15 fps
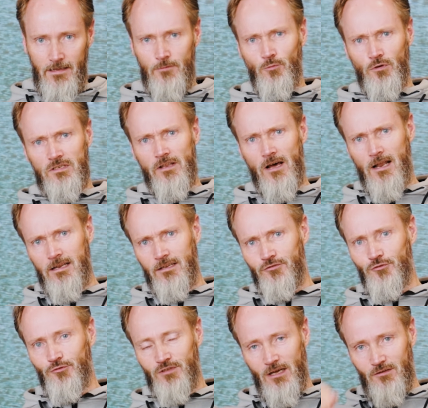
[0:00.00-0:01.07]
It was done in
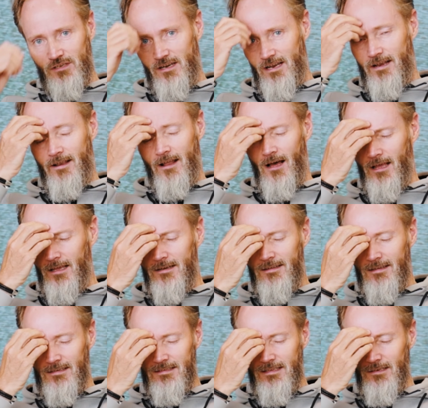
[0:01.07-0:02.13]
2009
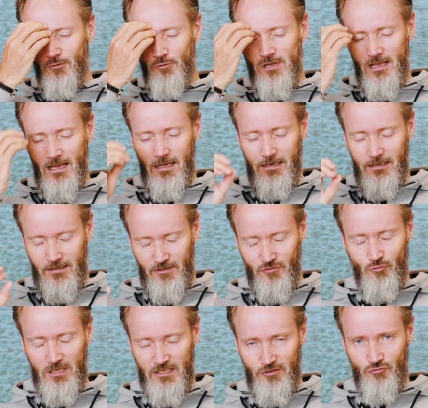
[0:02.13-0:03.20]
and still looking at it in
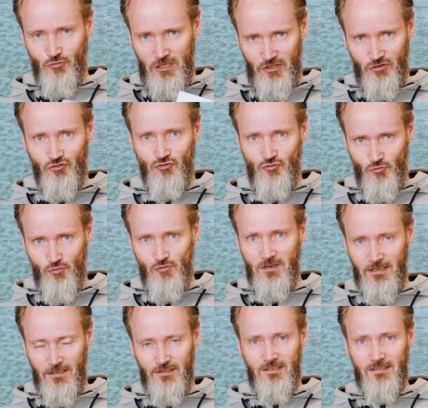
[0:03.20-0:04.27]
2022,
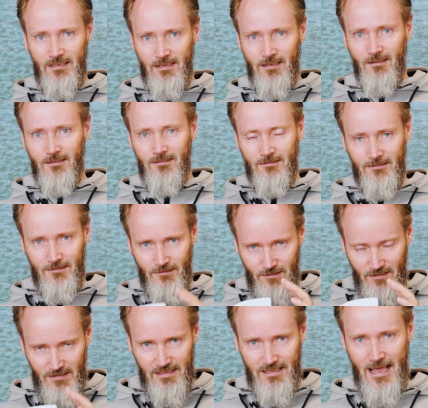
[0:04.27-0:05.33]
it still
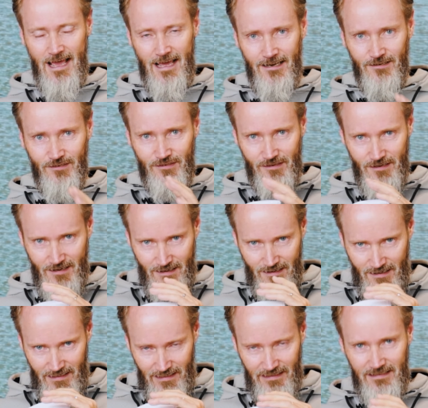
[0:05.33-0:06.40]
stands,
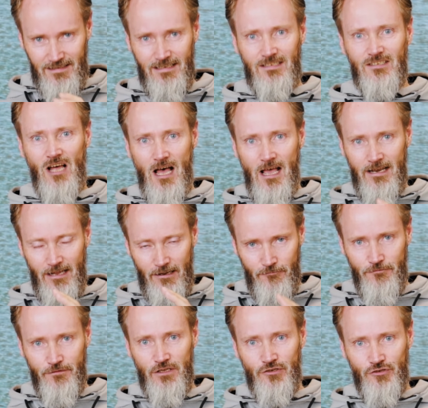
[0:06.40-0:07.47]
its design and
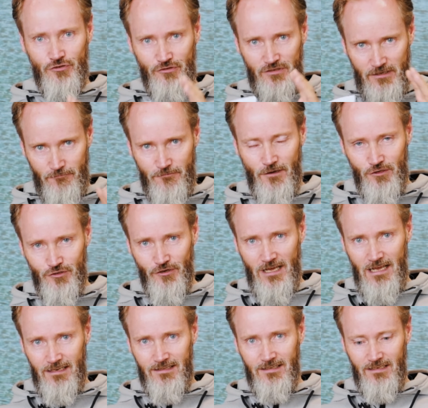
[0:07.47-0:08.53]
features and
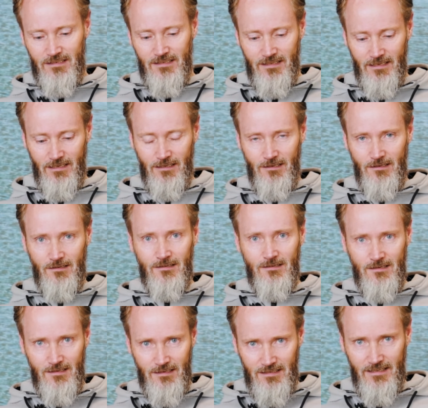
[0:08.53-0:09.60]
functionality still
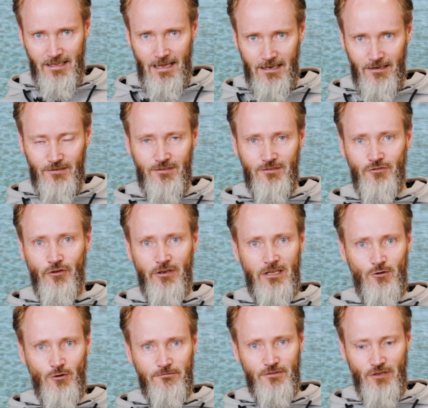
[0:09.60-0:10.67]
stands the
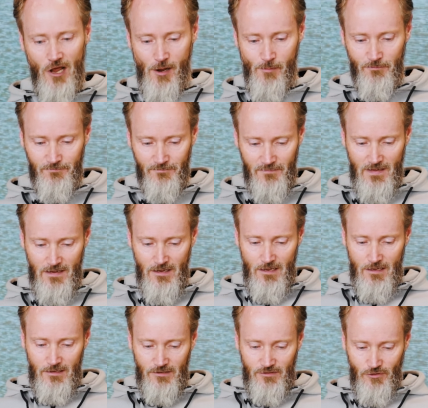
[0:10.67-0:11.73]
nick of time.
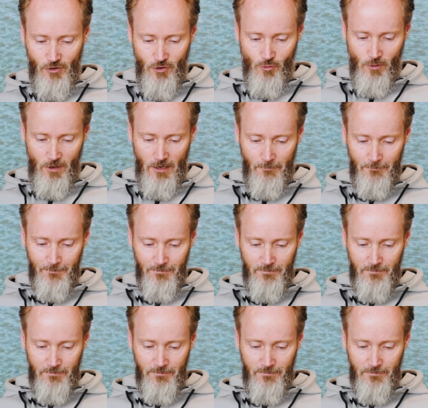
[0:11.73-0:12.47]
So uh,